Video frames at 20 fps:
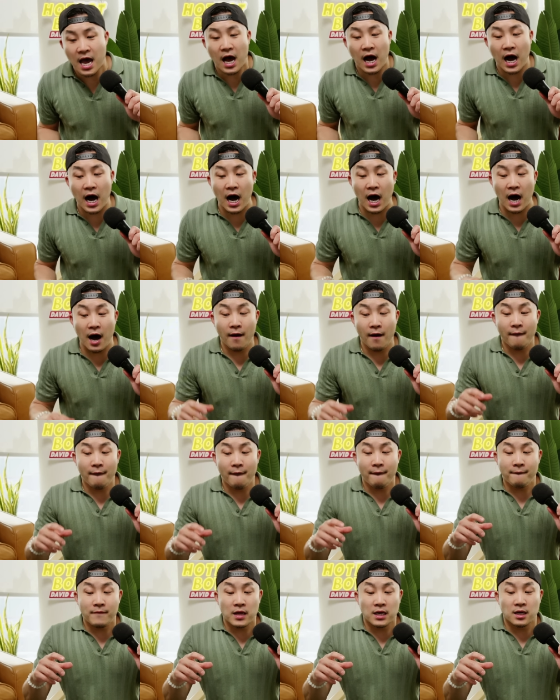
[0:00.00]
Uh,
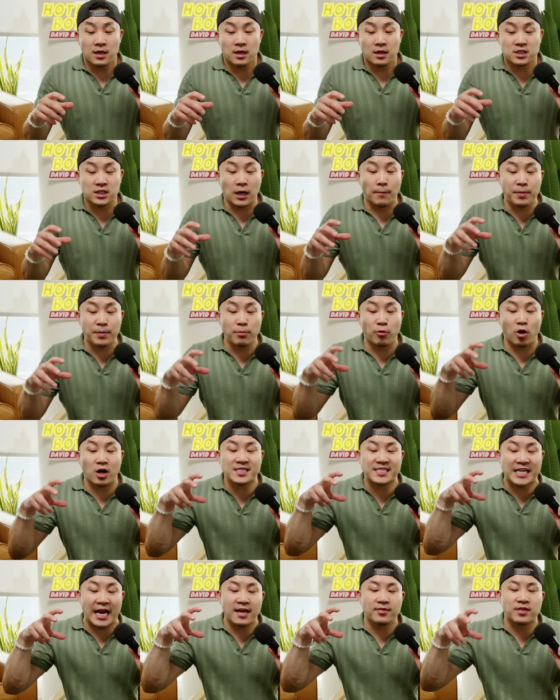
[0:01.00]
some people are
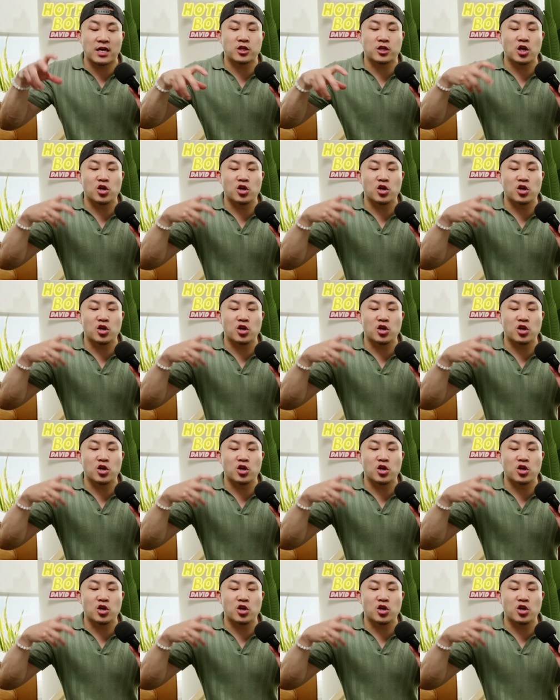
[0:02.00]
saying that the